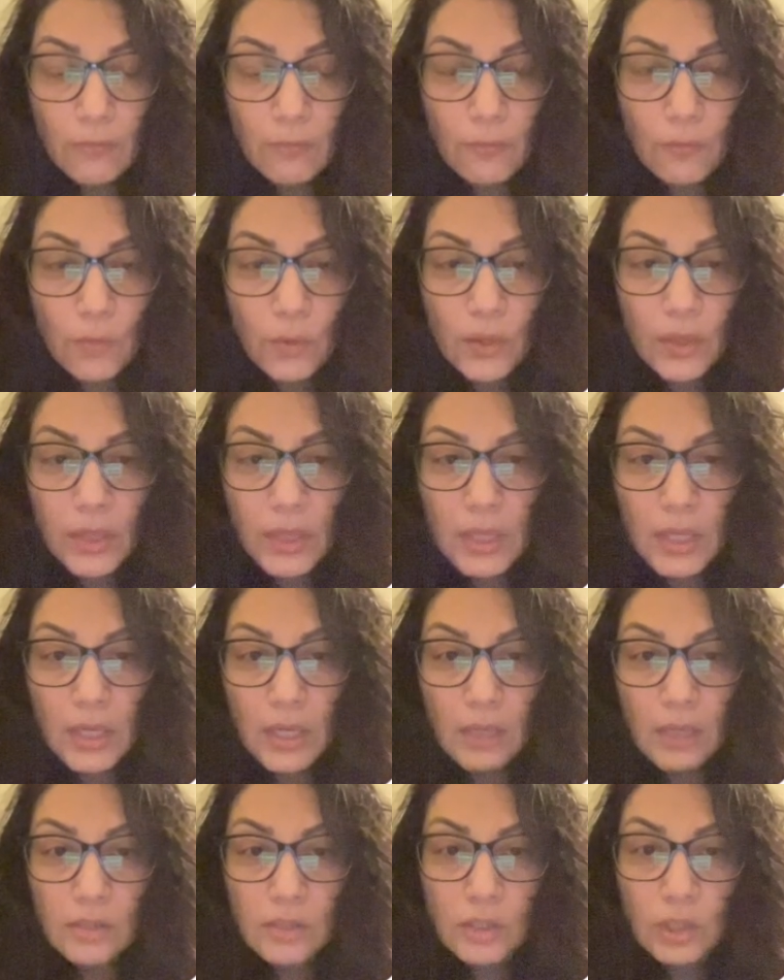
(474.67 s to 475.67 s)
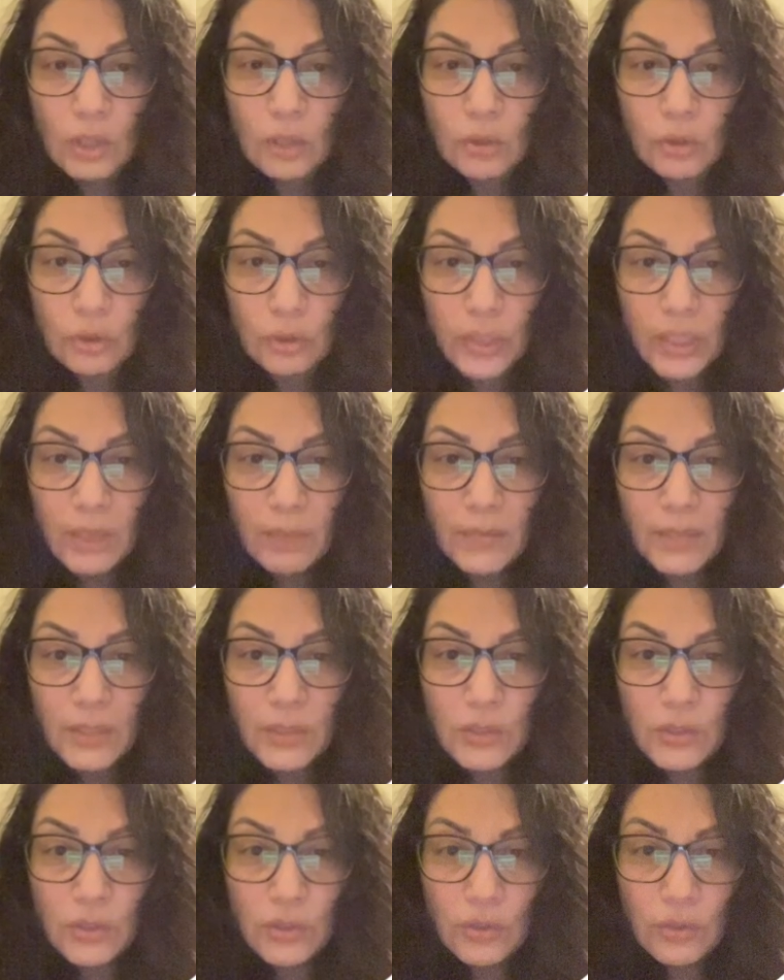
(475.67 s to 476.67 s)
For the adult treatment
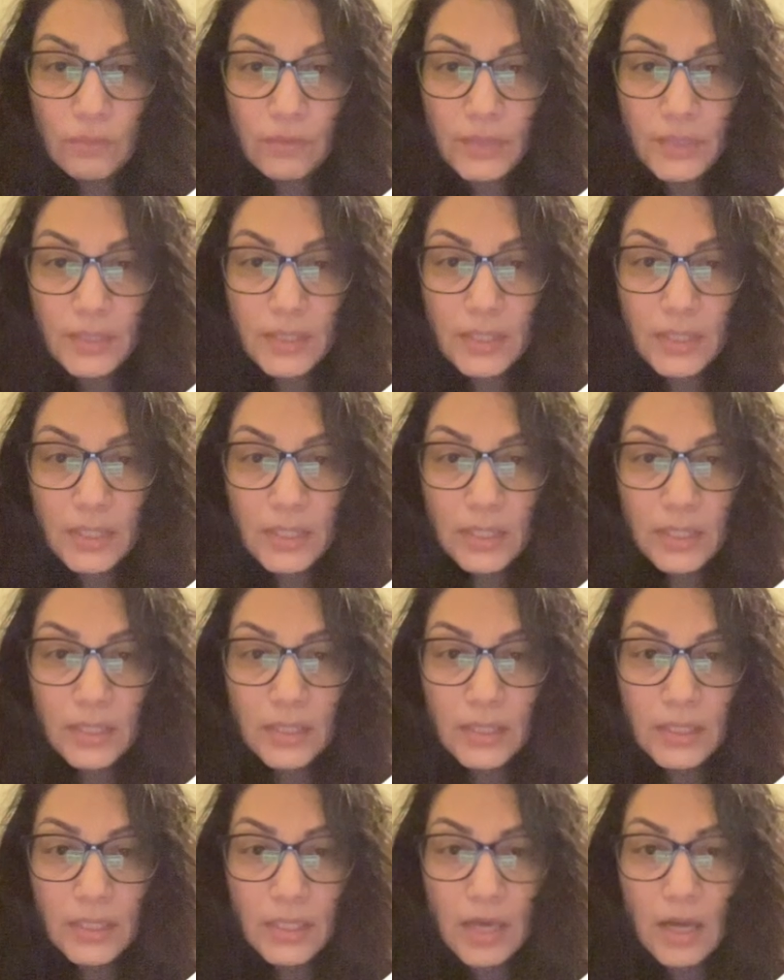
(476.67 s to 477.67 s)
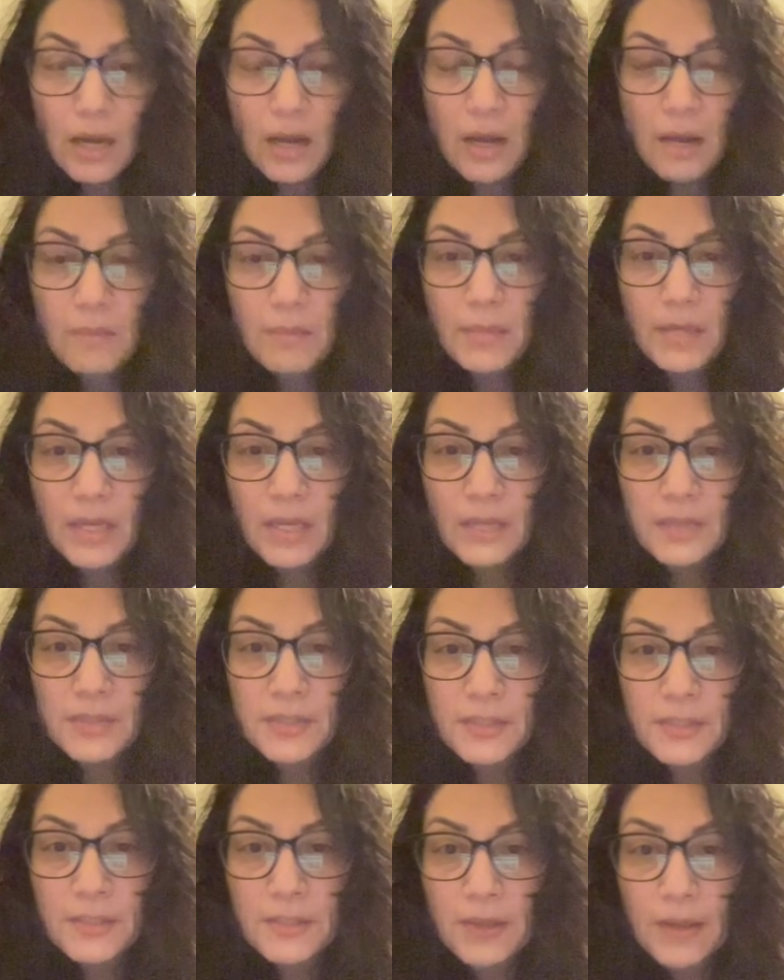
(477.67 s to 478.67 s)
services,
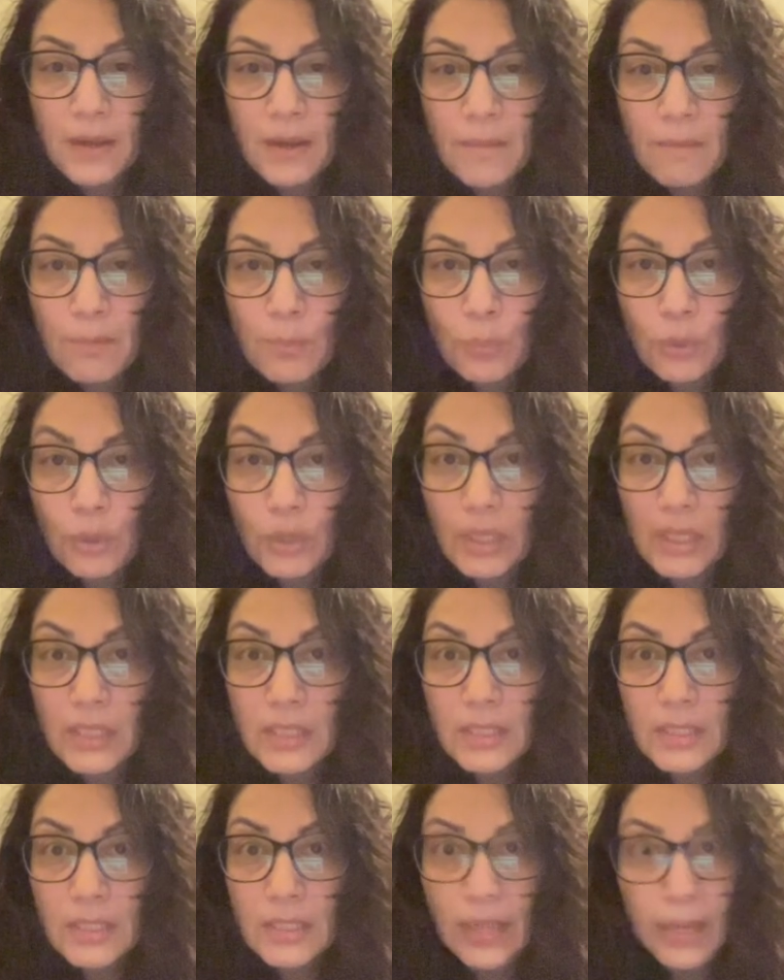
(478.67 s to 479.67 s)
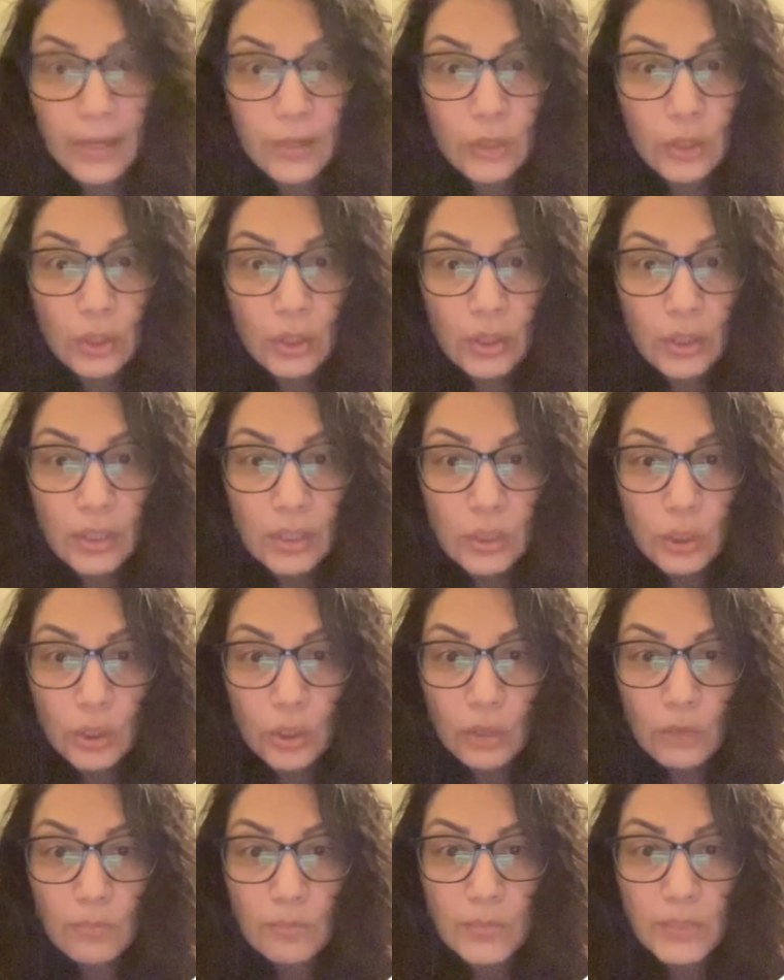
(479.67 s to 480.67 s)
it's pretty standard in
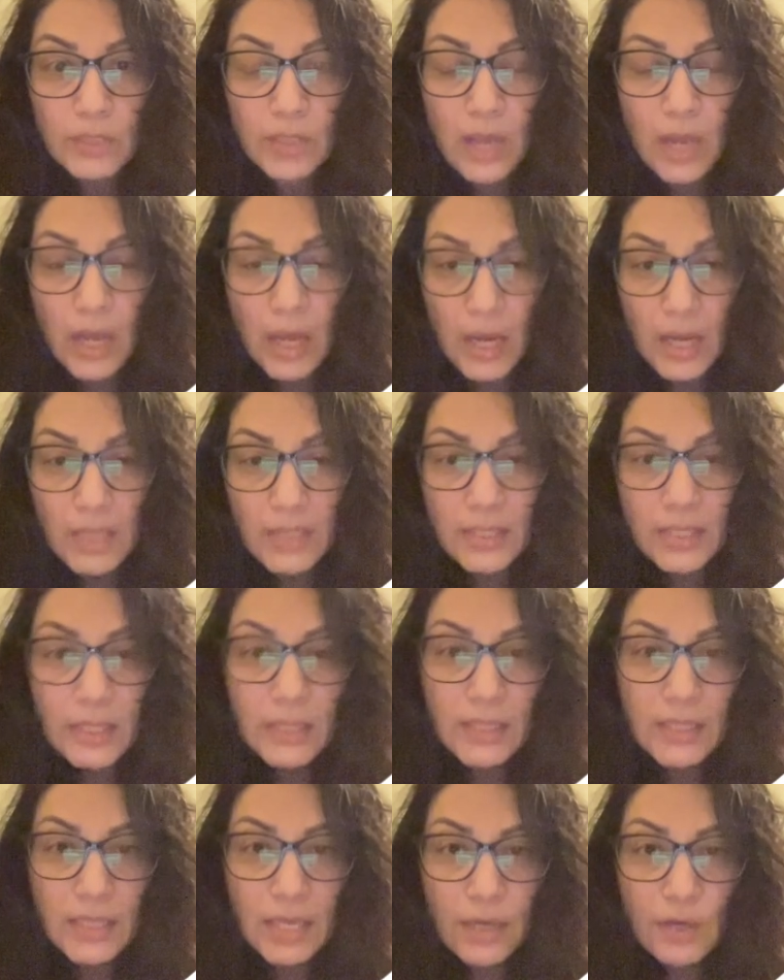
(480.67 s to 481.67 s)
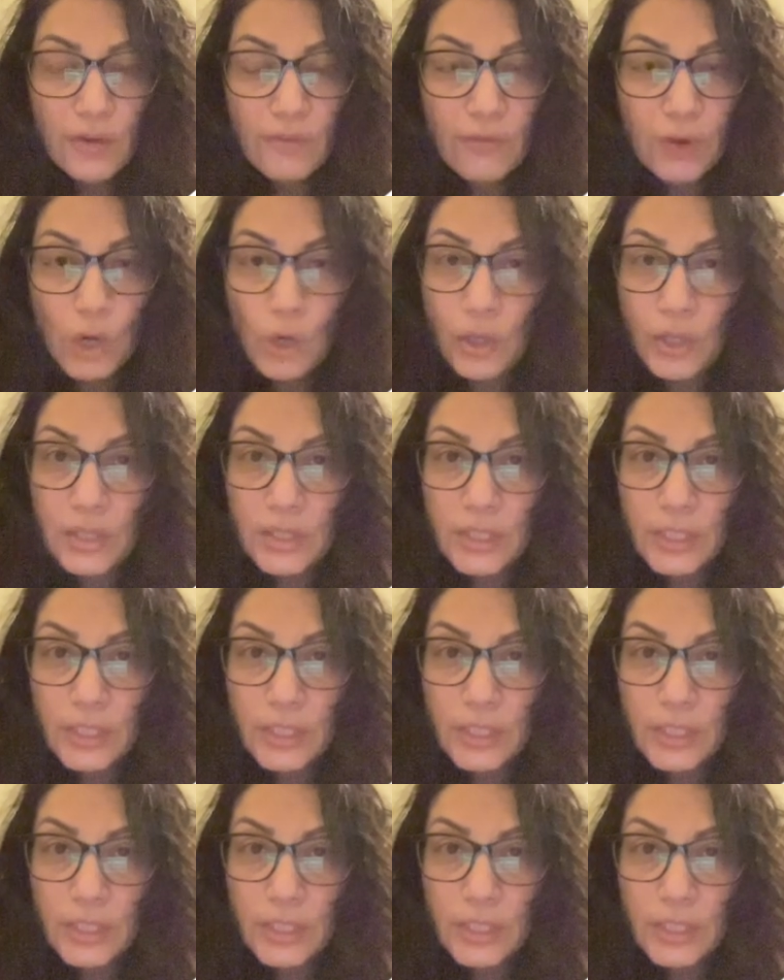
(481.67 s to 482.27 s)
terms, as I said, of all the